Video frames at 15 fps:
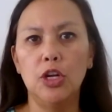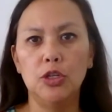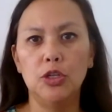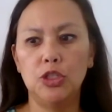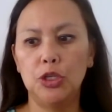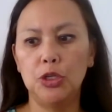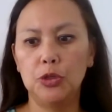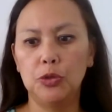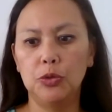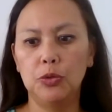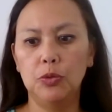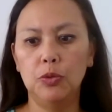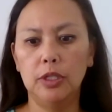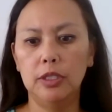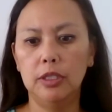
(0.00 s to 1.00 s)

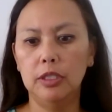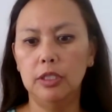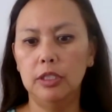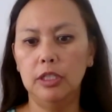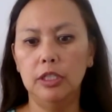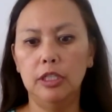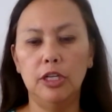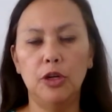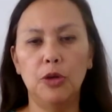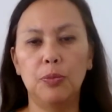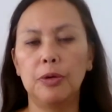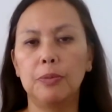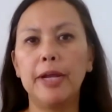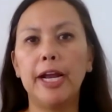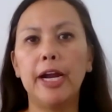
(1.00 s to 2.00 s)
to, you know,
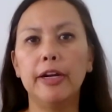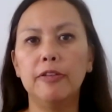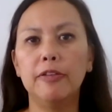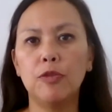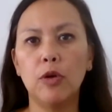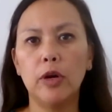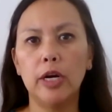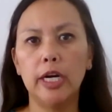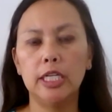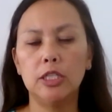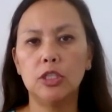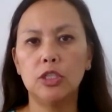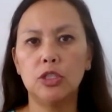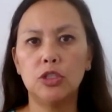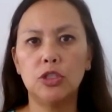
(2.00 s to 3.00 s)
preparing for it
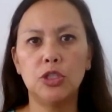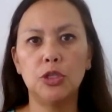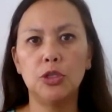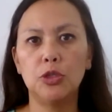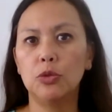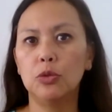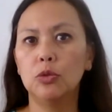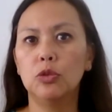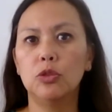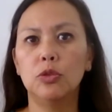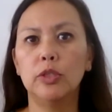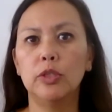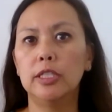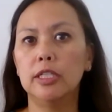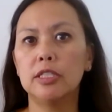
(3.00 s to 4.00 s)
to
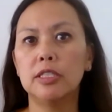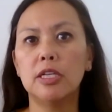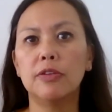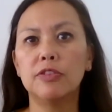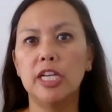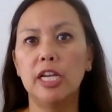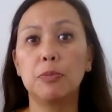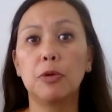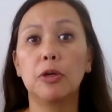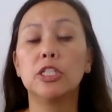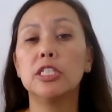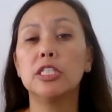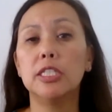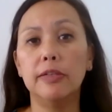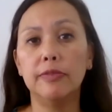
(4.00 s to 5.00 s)
doing the self tape or
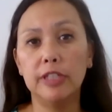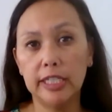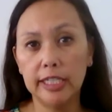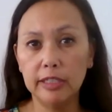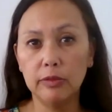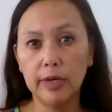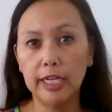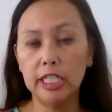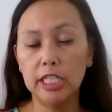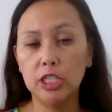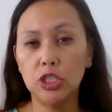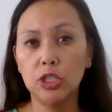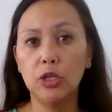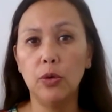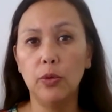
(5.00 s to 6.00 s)
just even getting ready
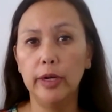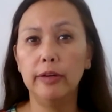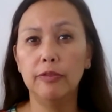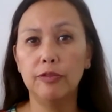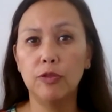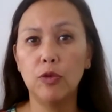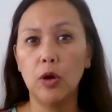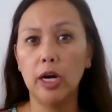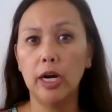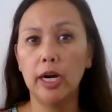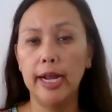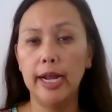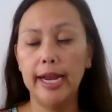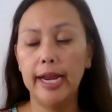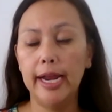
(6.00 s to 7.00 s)
to go in
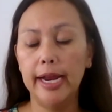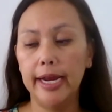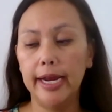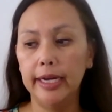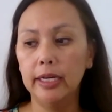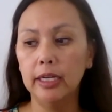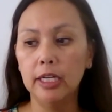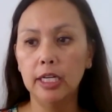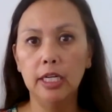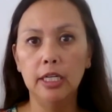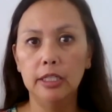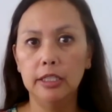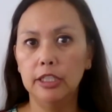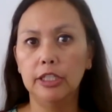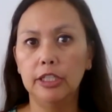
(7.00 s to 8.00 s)
for a,
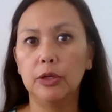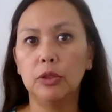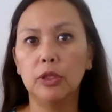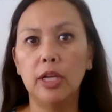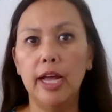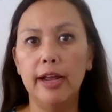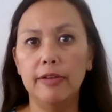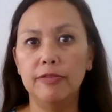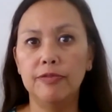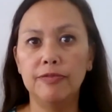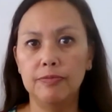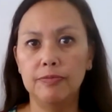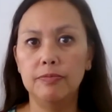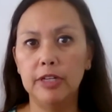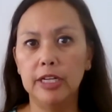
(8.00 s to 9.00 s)
you know, live
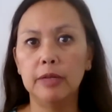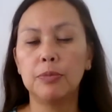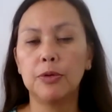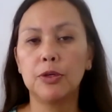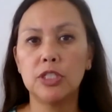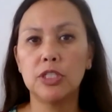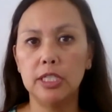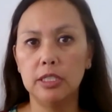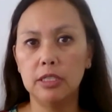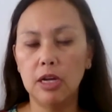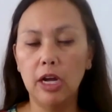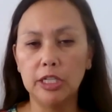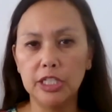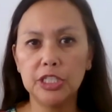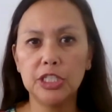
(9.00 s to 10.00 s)
in person
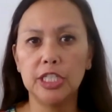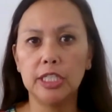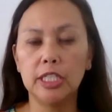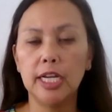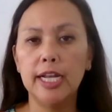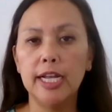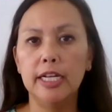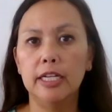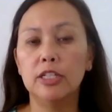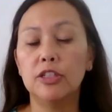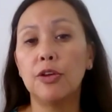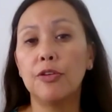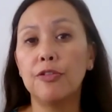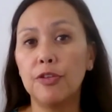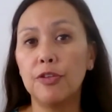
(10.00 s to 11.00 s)
audition. And
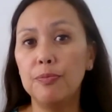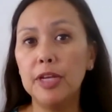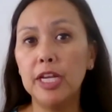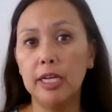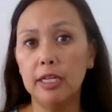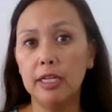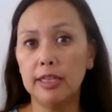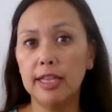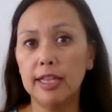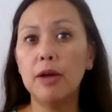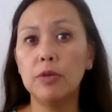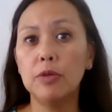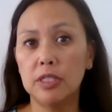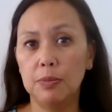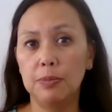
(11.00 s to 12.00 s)
so for me,
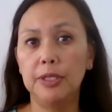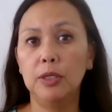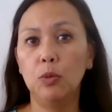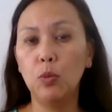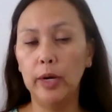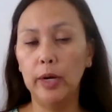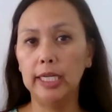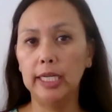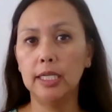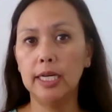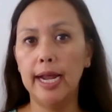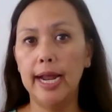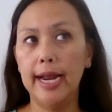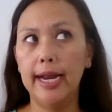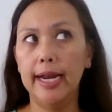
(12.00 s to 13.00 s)
that was a big win
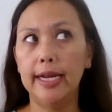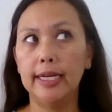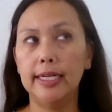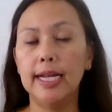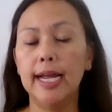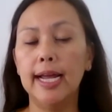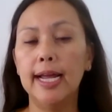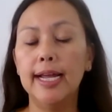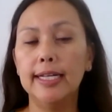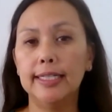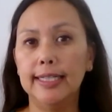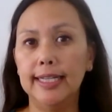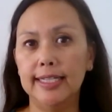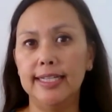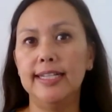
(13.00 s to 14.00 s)
and
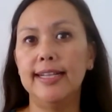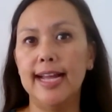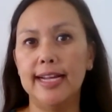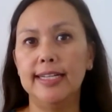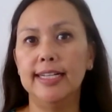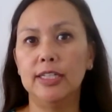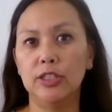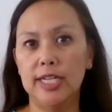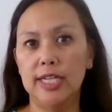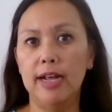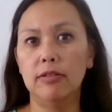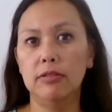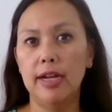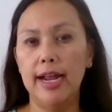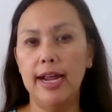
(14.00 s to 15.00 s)
getting that nailed
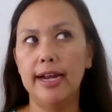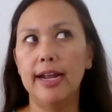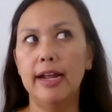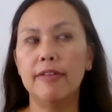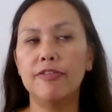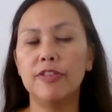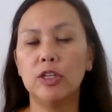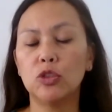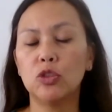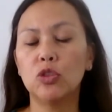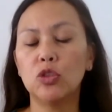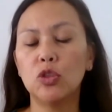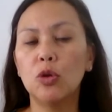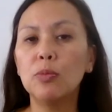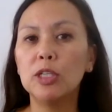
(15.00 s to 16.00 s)
down. And I feel
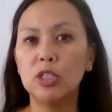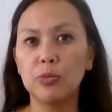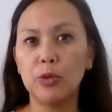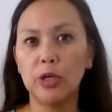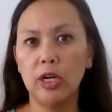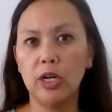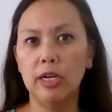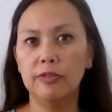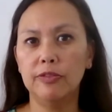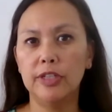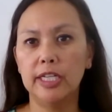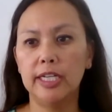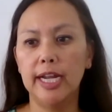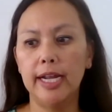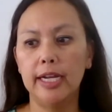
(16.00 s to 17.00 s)
so much more
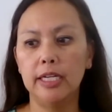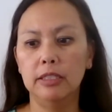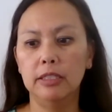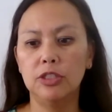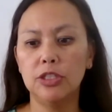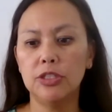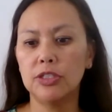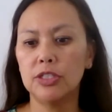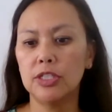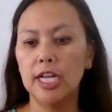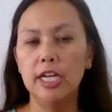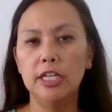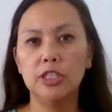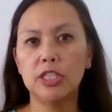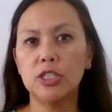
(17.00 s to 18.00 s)
confident. And just
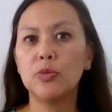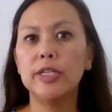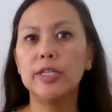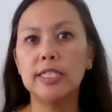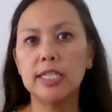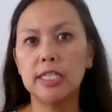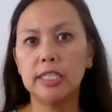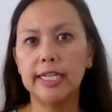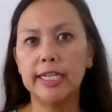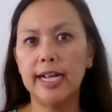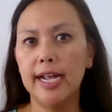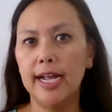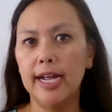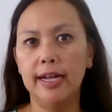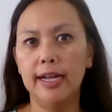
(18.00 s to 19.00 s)
just recently, I
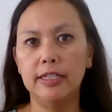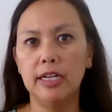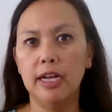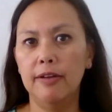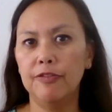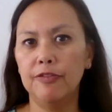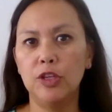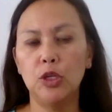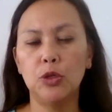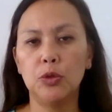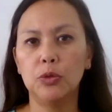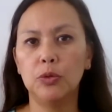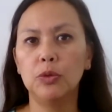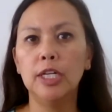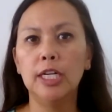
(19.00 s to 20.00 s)
had a
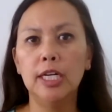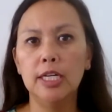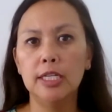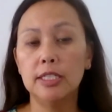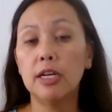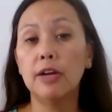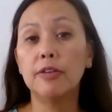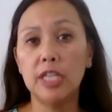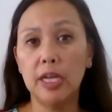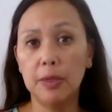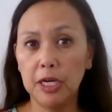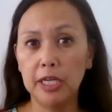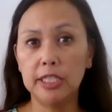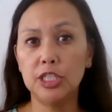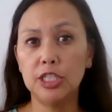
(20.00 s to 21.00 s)
few self tape
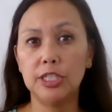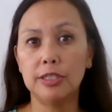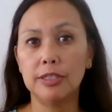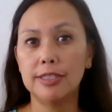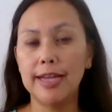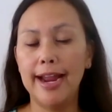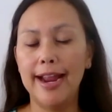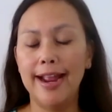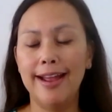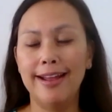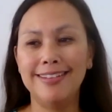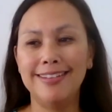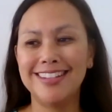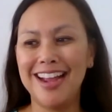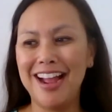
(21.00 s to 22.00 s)
auditions,
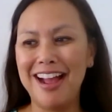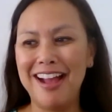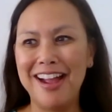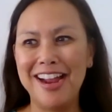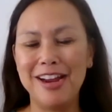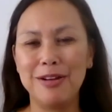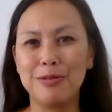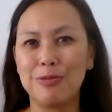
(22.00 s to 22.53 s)
and I